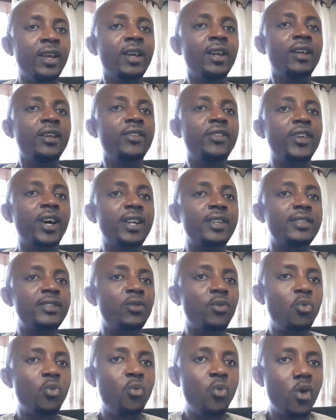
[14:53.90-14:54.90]

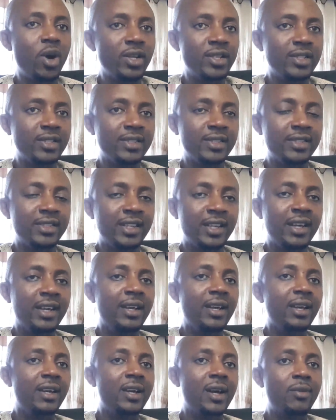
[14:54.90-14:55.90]
That 1,
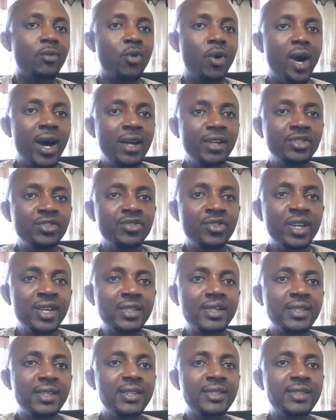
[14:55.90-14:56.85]
carbohydrate